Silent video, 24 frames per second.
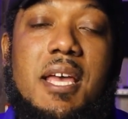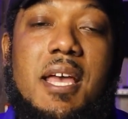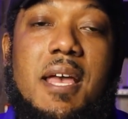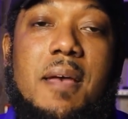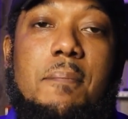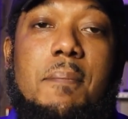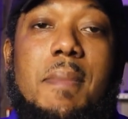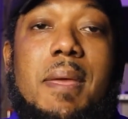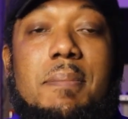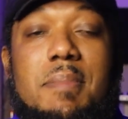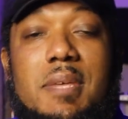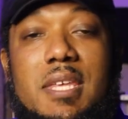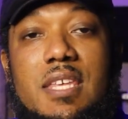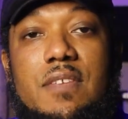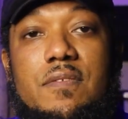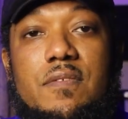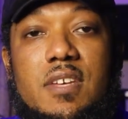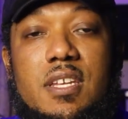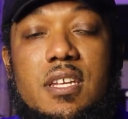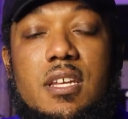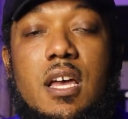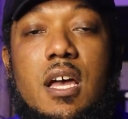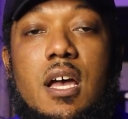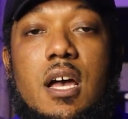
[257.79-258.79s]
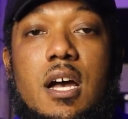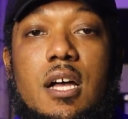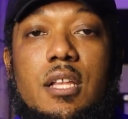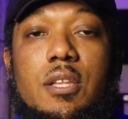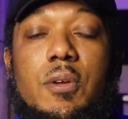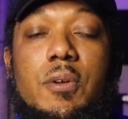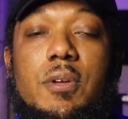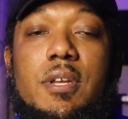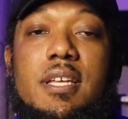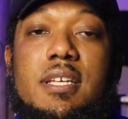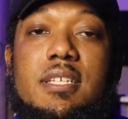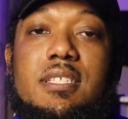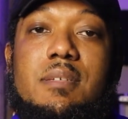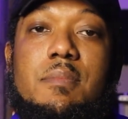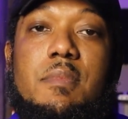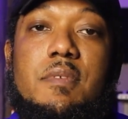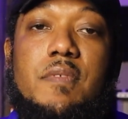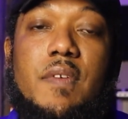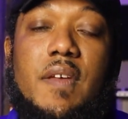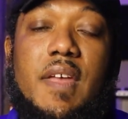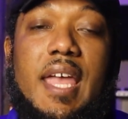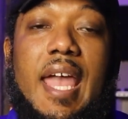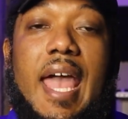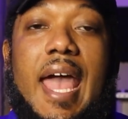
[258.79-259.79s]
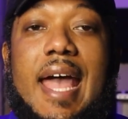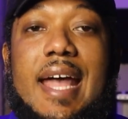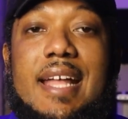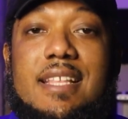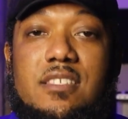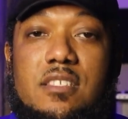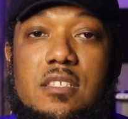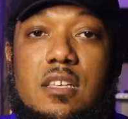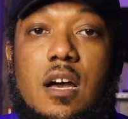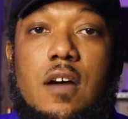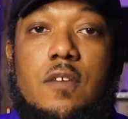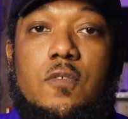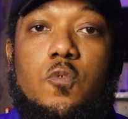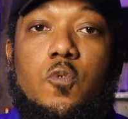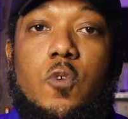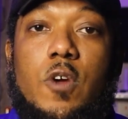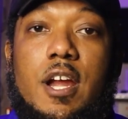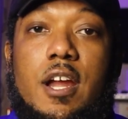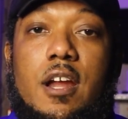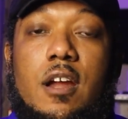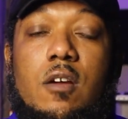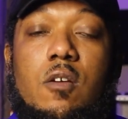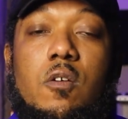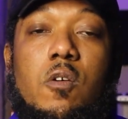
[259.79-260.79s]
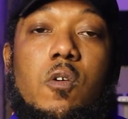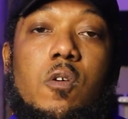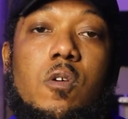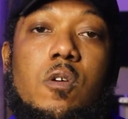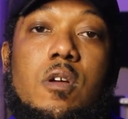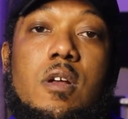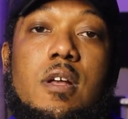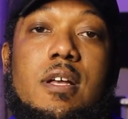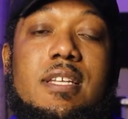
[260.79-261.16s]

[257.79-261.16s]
maybe even learning some of the CAD software or